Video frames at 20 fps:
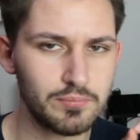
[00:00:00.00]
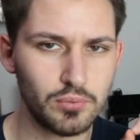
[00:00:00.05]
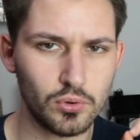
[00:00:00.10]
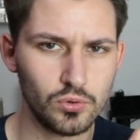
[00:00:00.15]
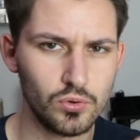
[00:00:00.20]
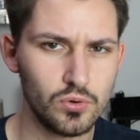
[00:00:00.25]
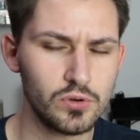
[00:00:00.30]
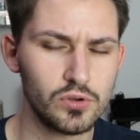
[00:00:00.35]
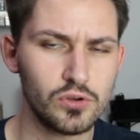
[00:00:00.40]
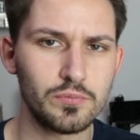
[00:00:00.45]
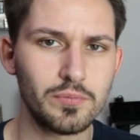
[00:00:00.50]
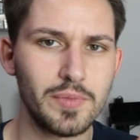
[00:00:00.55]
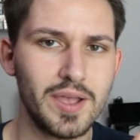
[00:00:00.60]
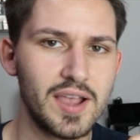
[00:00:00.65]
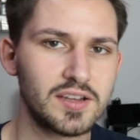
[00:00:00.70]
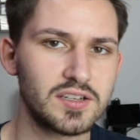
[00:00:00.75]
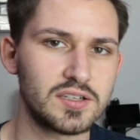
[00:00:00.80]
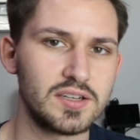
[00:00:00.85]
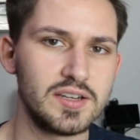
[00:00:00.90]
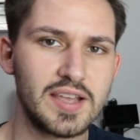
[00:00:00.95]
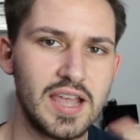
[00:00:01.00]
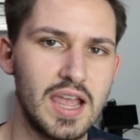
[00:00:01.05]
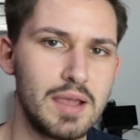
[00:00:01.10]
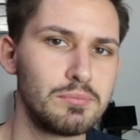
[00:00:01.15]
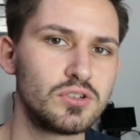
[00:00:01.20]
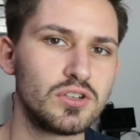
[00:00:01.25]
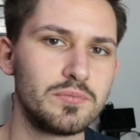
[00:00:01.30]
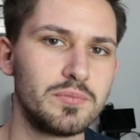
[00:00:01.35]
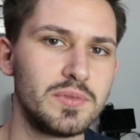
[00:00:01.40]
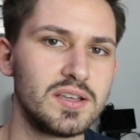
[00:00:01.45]
Prologium actually
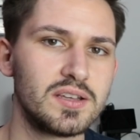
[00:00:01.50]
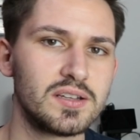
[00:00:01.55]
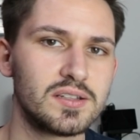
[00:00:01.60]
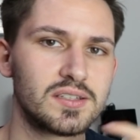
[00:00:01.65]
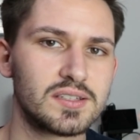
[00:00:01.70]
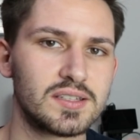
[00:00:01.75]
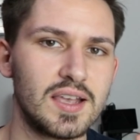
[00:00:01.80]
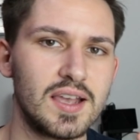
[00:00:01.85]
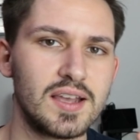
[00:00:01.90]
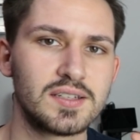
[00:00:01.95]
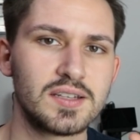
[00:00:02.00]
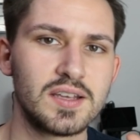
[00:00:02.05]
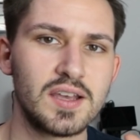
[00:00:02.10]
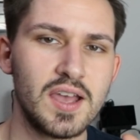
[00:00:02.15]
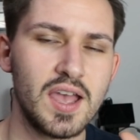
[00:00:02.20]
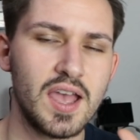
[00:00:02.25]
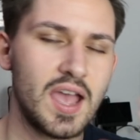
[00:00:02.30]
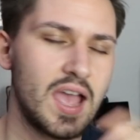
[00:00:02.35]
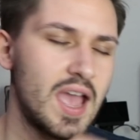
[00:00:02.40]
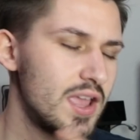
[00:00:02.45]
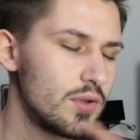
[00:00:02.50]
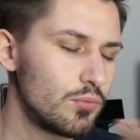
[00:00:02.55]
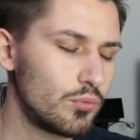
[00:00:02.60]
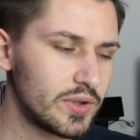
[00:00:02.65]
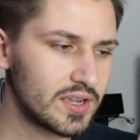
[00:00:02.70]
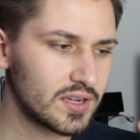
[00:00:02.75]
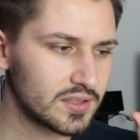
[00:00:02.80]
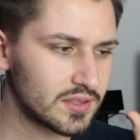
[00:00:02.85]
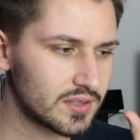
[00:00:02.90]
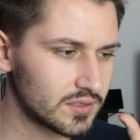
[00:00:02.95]
came to me and said, hey,
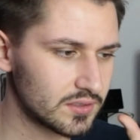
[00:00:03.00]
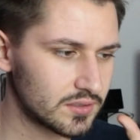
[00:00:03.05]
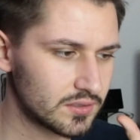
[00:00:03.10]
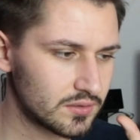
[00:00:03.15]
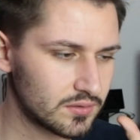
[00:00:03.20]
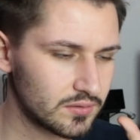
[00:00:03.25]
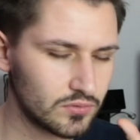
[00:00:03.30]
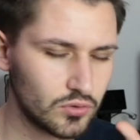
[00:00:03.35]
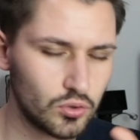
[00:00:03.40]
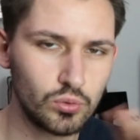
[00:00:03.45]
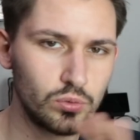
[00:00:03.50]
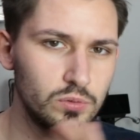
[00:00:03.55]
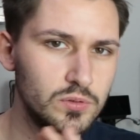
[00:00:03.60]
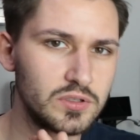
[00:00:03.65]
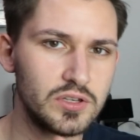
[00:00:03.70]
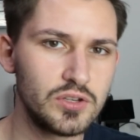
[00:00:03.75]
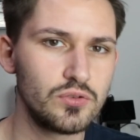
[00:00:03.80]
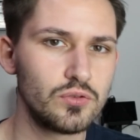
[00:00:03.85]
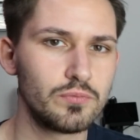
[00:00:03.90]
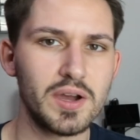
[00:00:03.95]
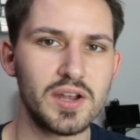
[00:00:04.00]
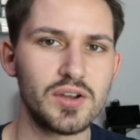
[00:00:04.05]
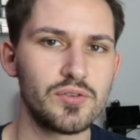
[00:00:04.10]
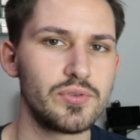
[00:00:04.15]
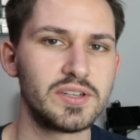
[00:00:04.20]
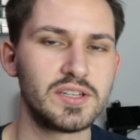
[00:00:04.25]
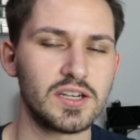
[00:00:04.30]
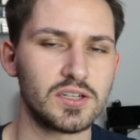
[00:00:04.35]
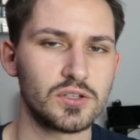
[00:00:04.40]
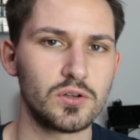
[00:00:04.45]
we got this cool new
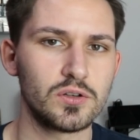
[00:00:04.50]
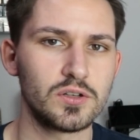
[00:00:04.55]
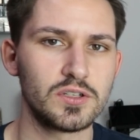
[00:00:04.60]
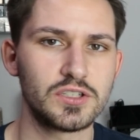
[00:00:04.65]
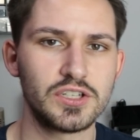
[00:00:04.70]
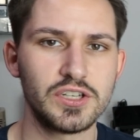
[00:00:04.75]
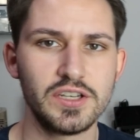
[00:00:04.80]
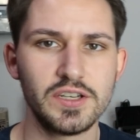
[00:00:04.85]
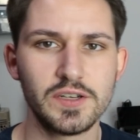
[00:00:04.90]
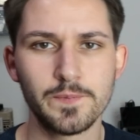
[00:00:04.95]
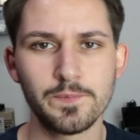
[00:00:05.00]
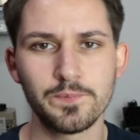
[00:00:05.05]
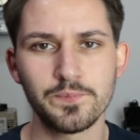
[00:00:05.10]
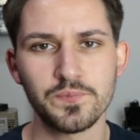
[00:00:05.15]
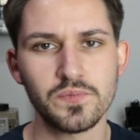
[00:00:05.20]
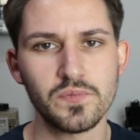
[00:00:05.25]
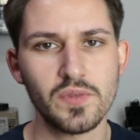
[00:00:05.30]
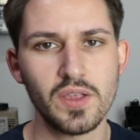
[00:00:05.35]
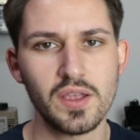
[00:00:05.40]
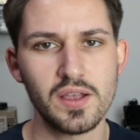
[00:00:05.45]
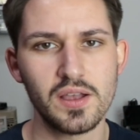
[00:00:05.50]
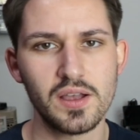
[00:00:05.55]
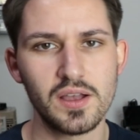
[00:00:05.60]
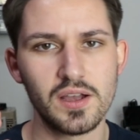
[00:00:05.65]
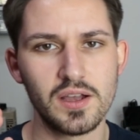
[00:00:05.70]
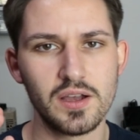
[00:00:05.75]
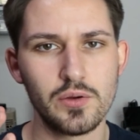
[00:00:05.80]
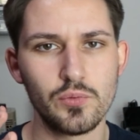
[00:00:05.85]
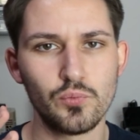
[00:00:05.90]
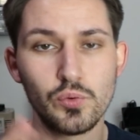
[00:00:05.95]
battery technology.
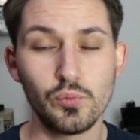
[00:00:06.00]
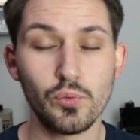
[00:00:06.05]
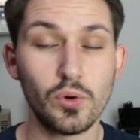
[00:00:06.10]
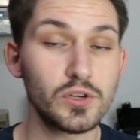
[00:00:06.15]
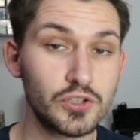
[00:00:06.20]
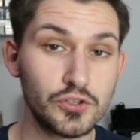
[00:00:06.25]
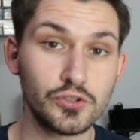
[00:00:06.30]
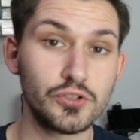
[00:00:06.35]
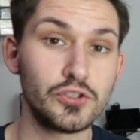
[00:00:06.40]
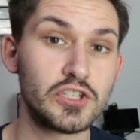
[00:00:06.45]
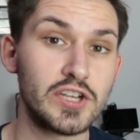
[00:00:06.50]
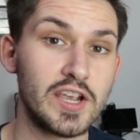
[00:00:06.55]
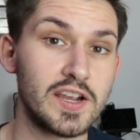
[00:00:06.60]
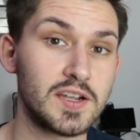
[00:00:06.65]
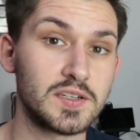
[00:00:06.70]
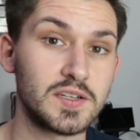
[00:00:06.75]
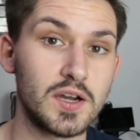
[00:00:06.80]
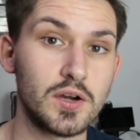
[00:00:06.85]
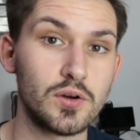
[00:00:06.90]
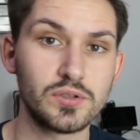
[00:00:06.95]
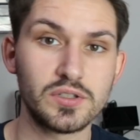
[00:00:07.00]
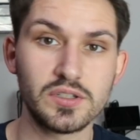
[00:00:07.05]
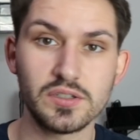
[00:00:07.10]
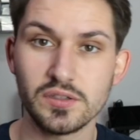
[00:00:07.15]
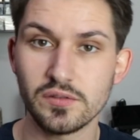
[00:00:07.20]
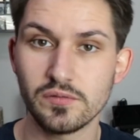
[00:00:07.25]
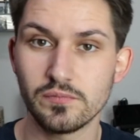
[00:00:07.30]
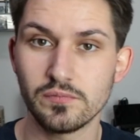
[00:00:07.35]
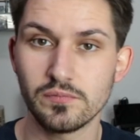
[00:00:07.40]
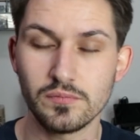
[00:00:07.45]
We want you to check it out.
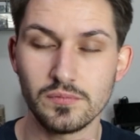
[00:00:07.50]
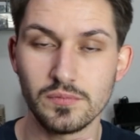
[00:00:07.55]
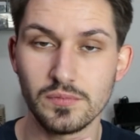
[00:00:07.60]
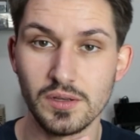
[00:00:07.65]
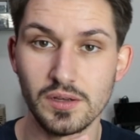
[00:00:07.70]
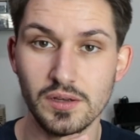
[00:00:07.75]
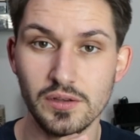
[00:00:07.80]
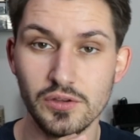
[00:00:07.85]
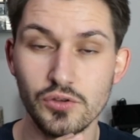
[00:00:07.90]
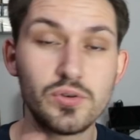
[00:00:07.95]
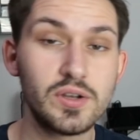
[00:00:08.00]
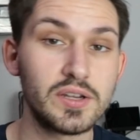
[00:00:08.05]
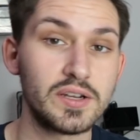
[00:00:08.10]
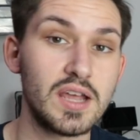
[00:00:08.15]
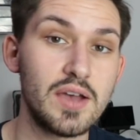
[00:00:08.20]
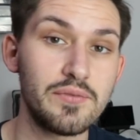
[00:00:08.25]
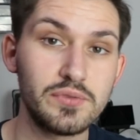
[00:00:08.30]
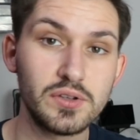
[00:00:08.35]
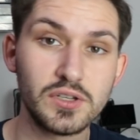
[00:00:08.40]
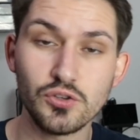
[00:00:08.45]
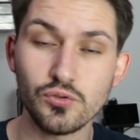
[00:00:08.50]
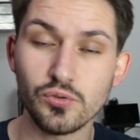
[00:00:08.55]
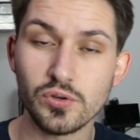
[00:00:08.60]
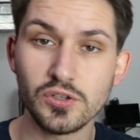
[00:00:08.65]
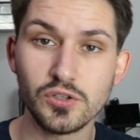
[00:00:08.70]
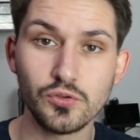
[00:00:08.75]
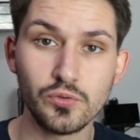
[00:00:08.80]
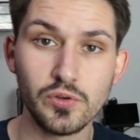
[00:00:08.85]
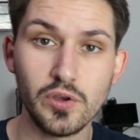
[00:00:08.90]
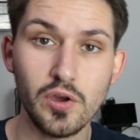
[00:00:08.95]
You can have it, you
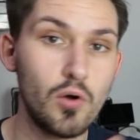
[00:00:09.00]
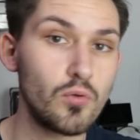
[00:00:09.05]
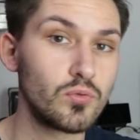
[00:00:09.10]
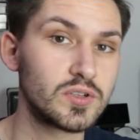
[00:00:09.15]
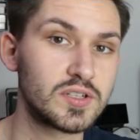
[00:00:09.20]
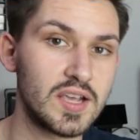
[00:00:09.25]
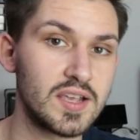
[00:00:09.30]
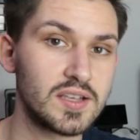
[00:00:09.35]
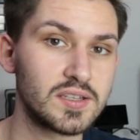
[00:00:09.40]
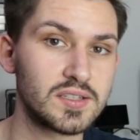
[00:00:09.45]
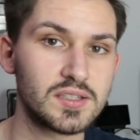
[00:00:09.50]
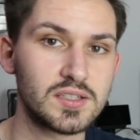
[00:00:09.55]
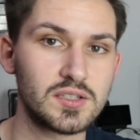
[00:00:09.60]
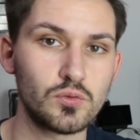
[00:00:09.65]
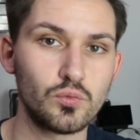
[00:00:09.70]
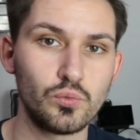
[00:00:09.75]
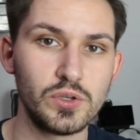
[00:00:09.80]
can do your own tests.